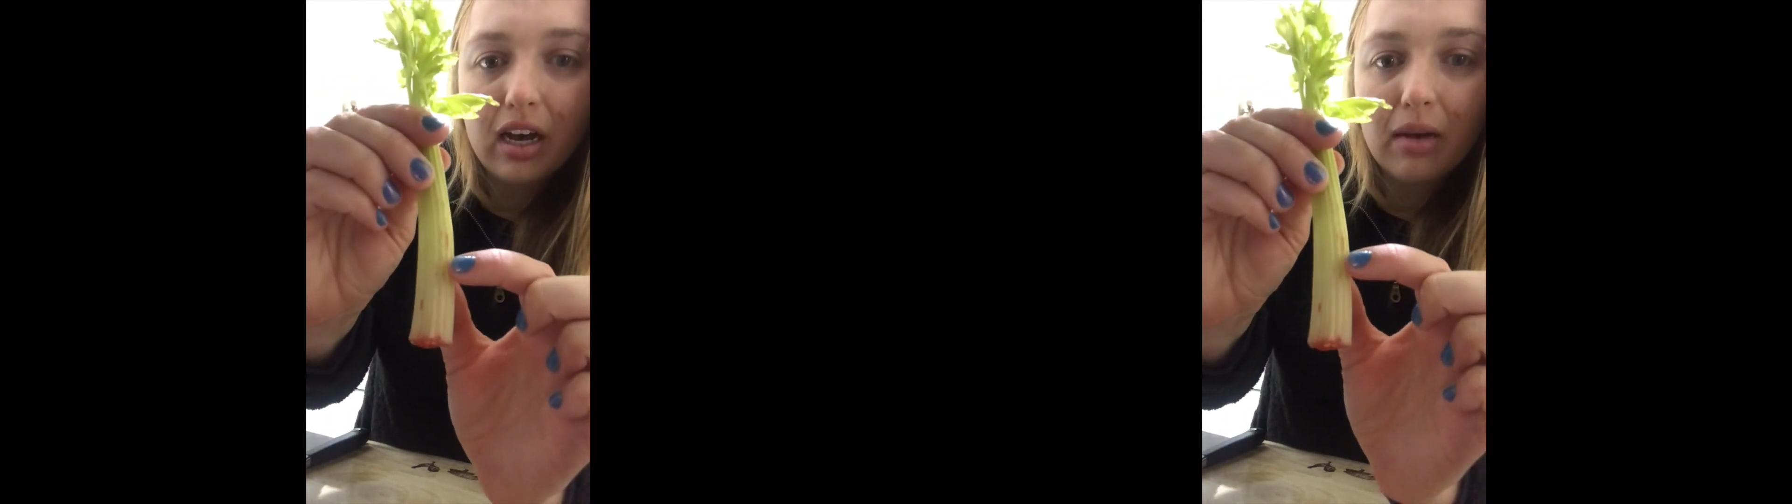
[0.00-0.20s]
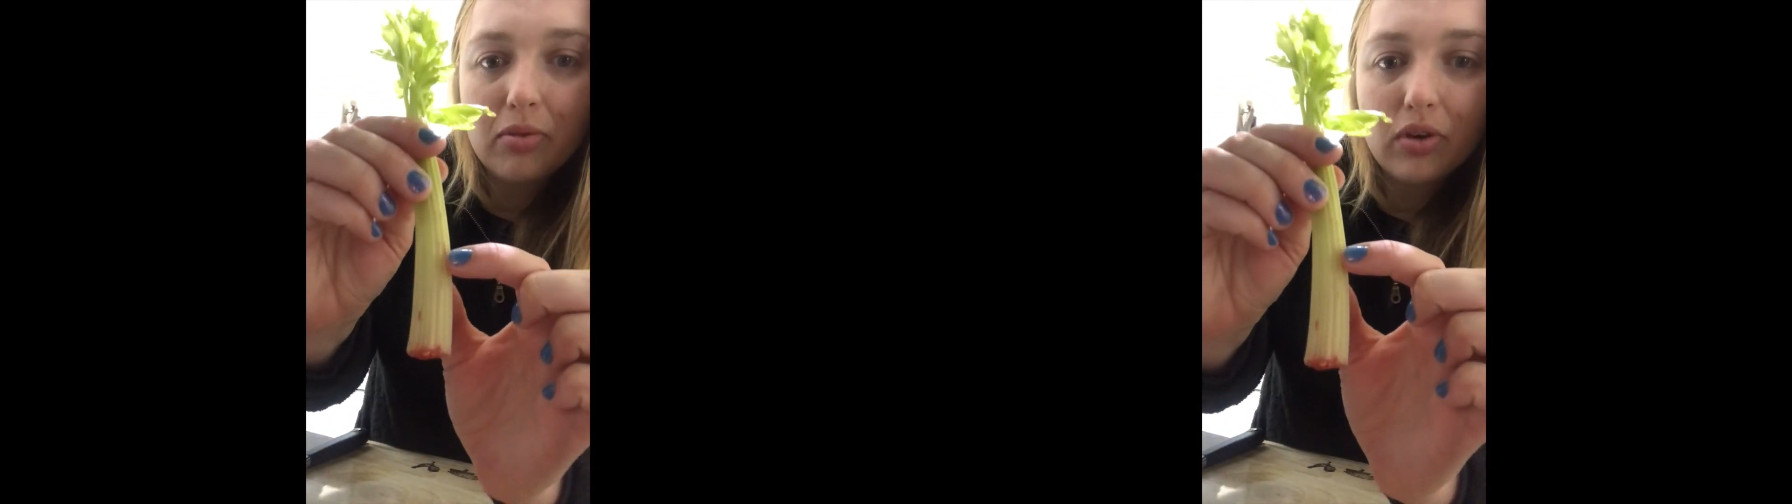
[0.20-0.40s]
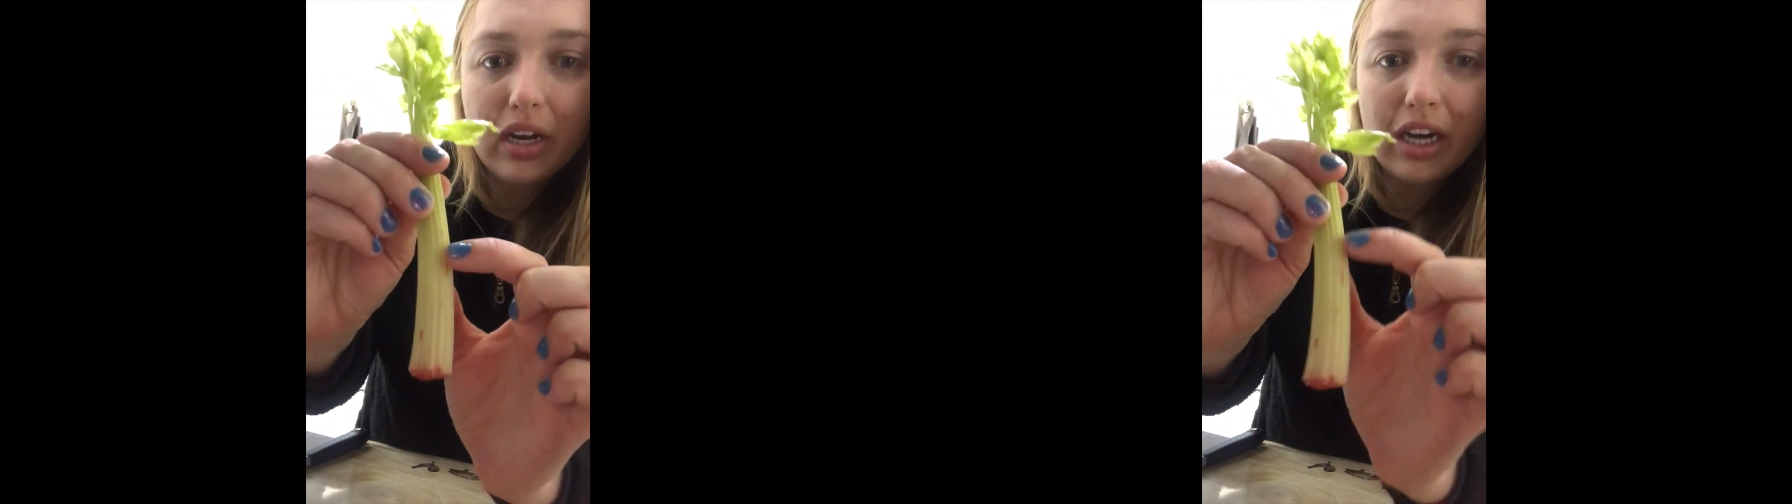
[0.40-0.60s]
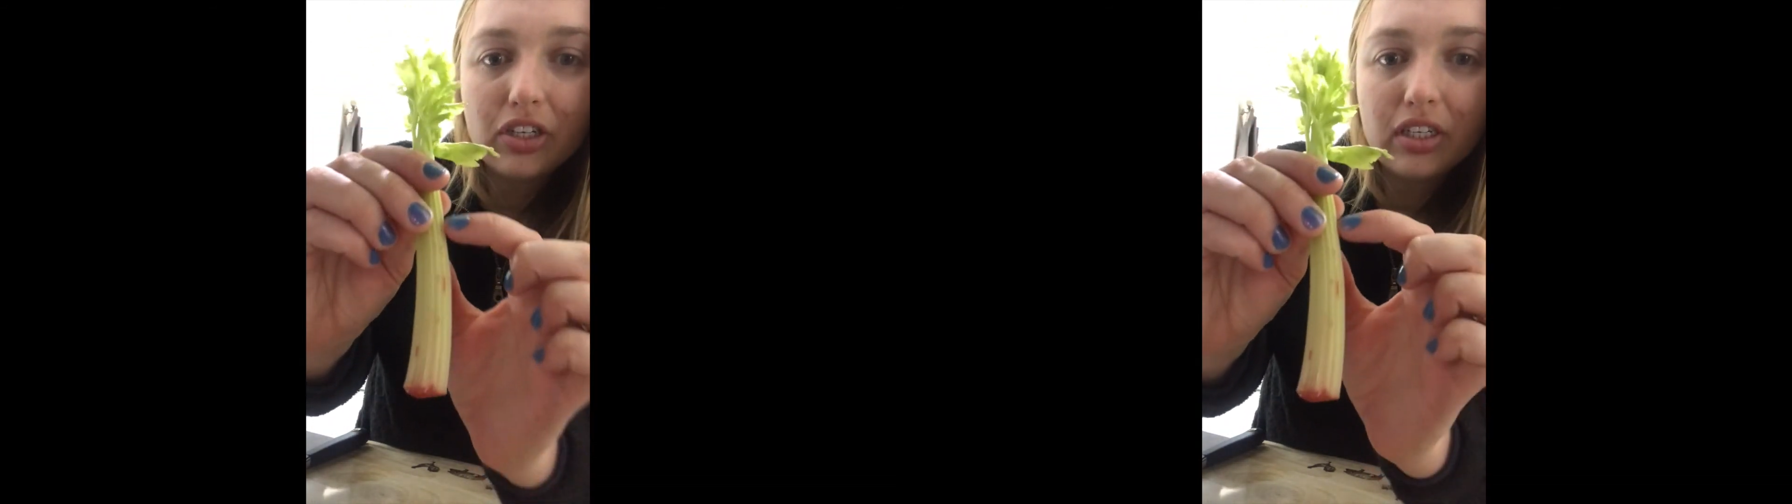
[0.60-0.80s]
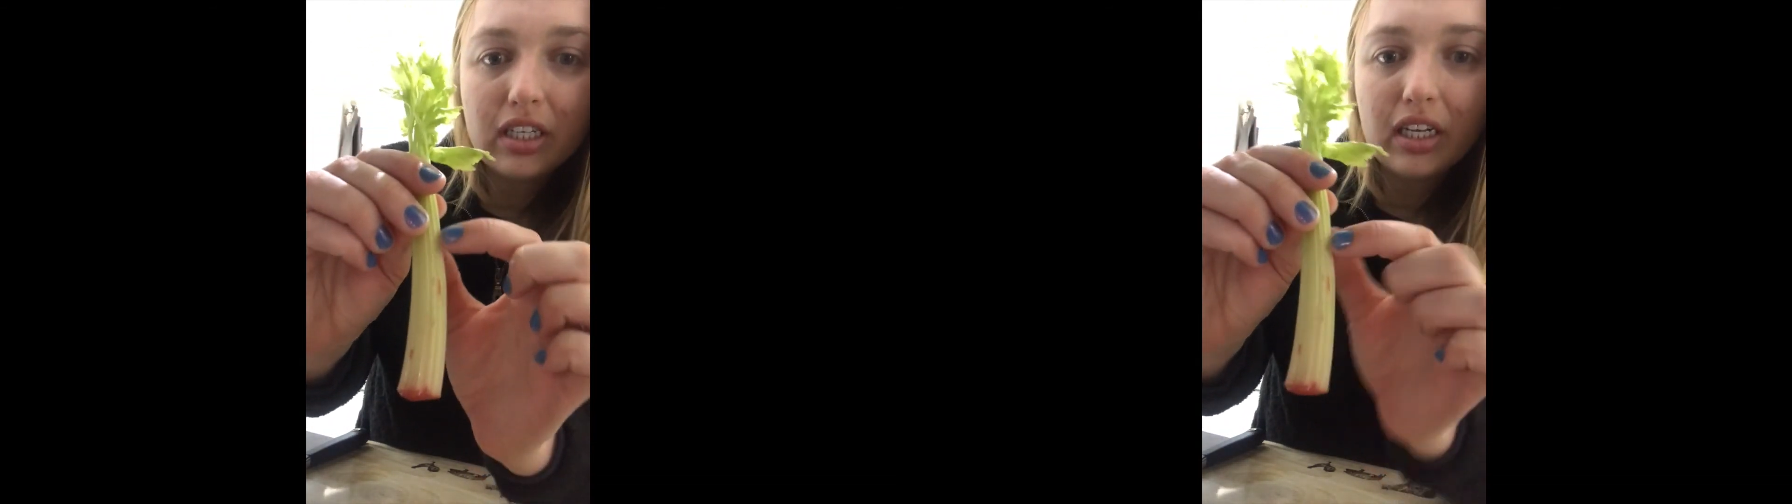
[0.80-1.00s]
you can
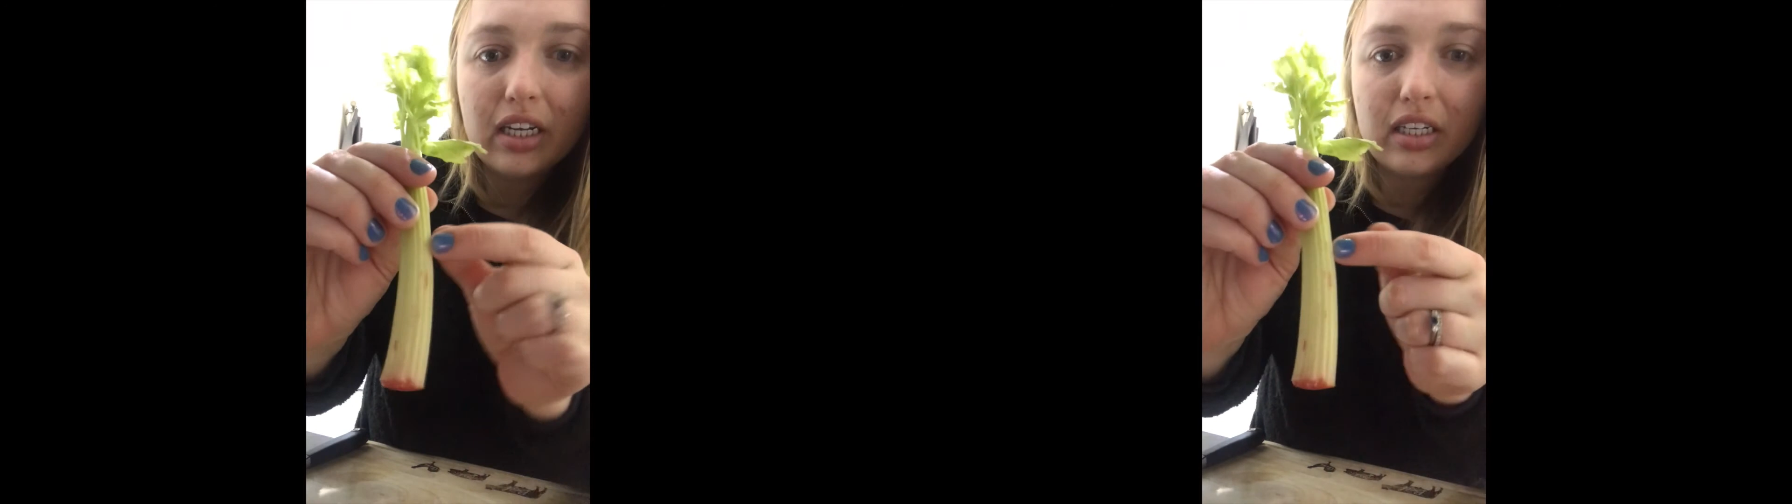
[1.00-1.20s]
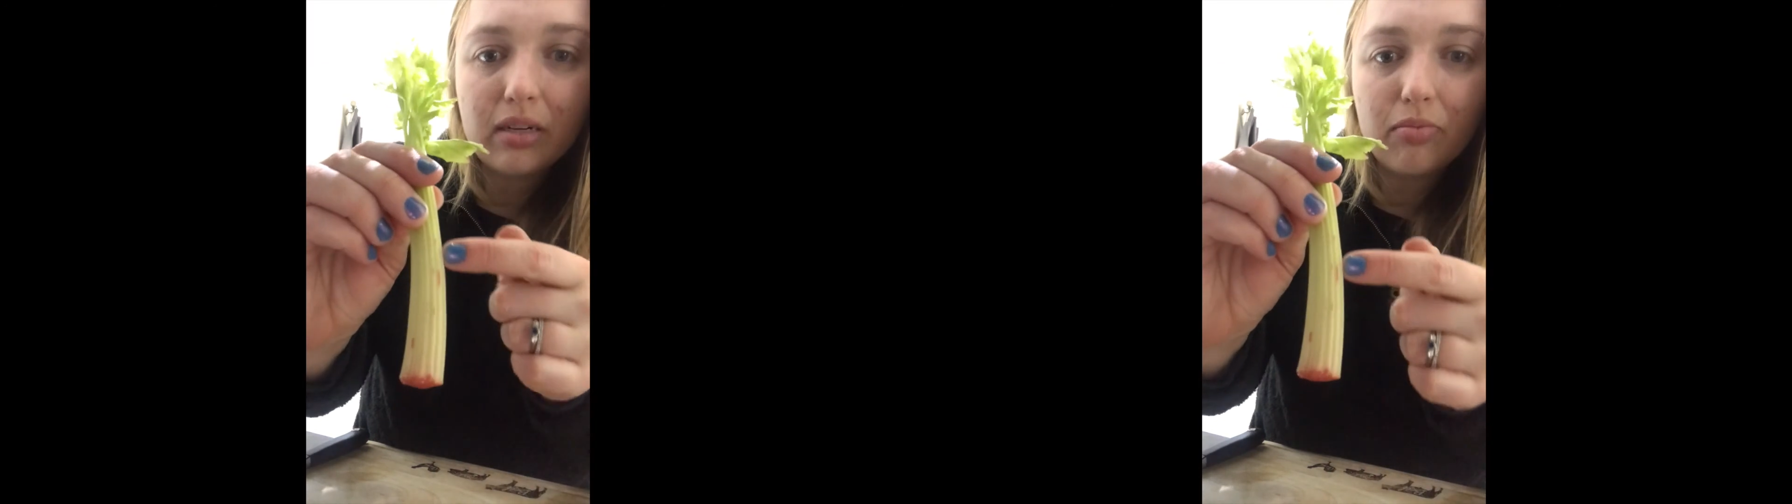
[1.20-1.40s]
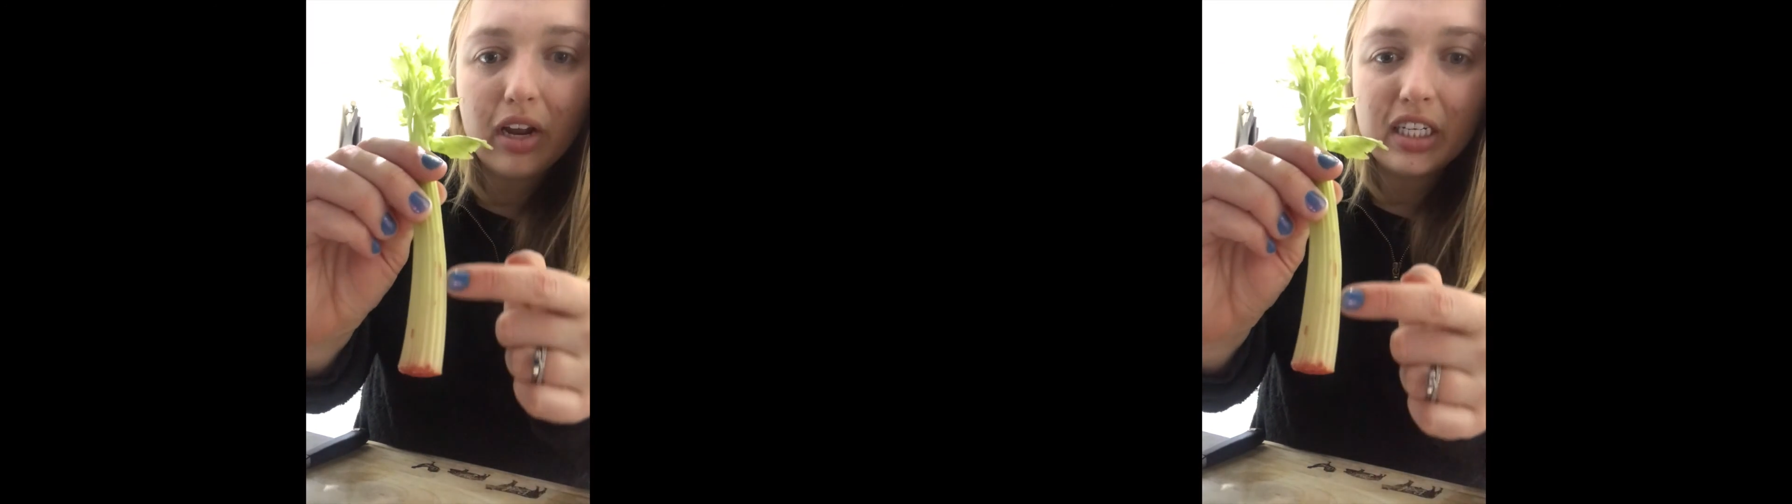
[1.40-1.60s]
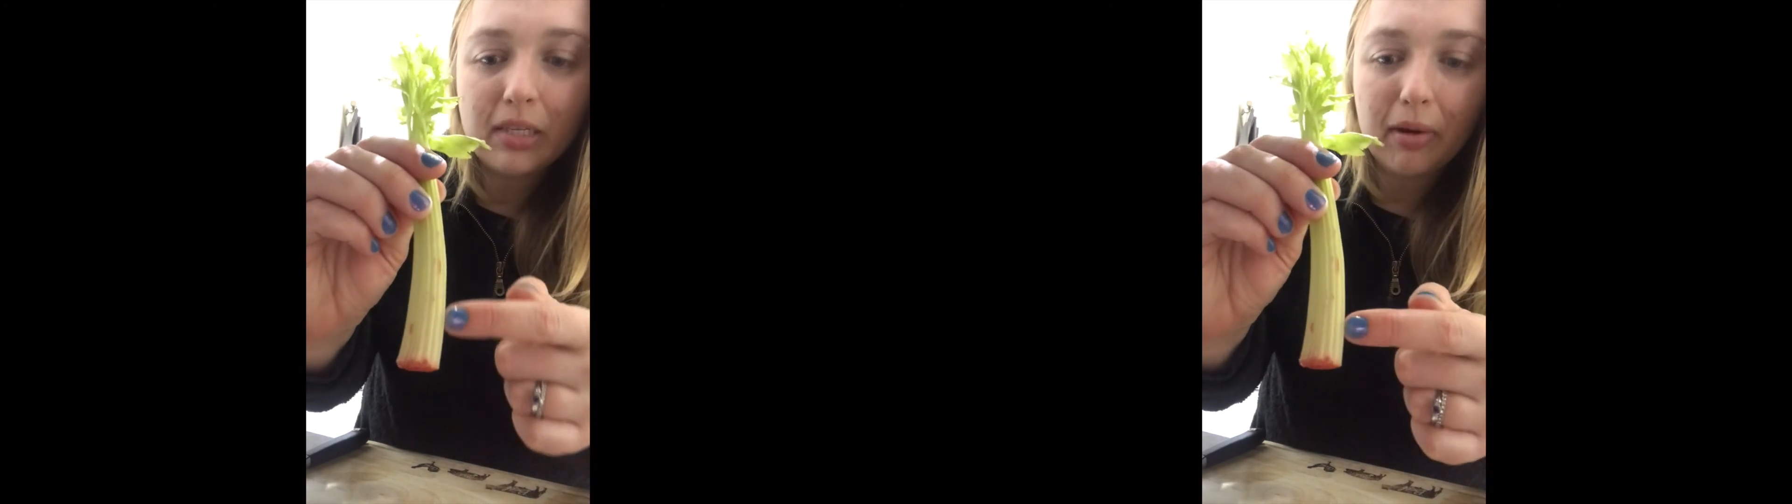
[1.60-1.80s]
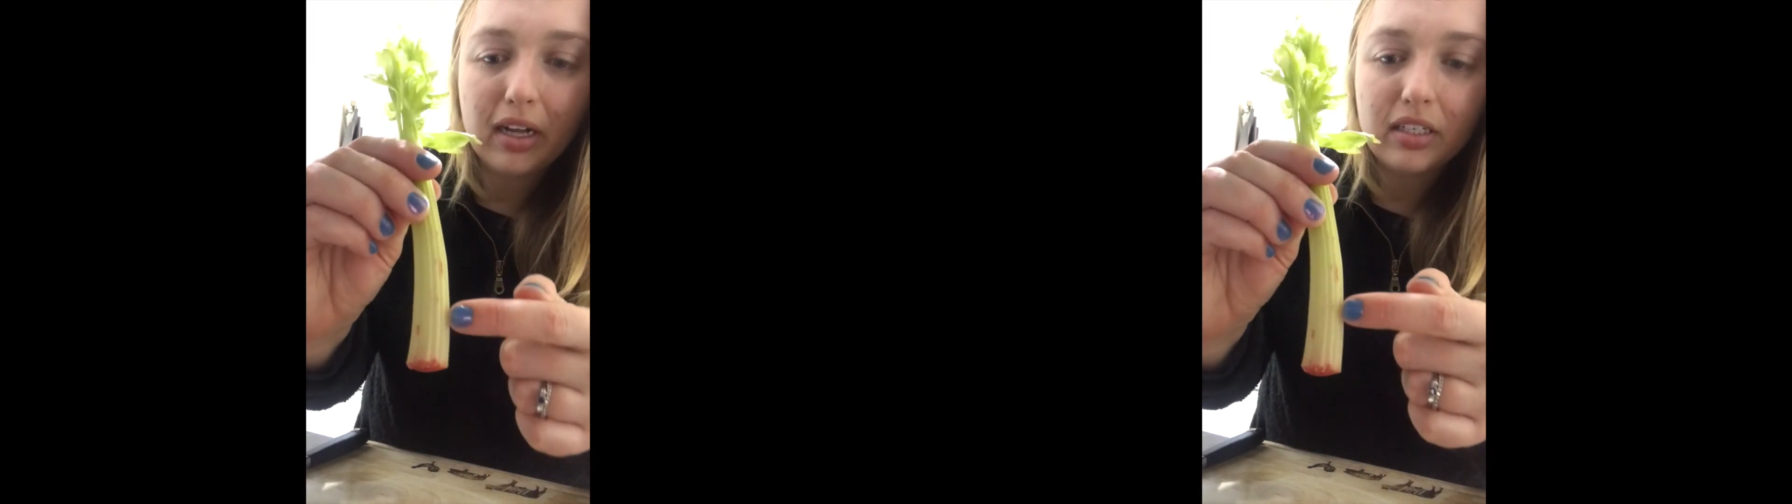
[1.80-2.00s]
actually see some red
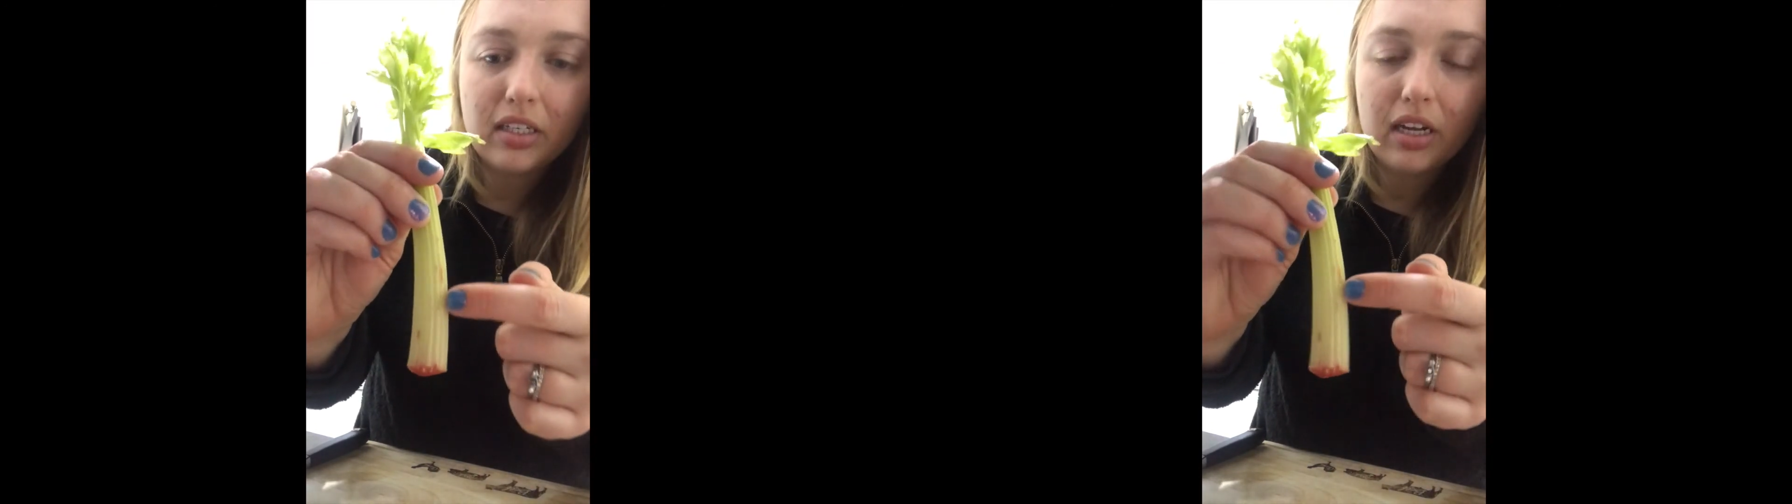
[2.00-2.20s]
spots.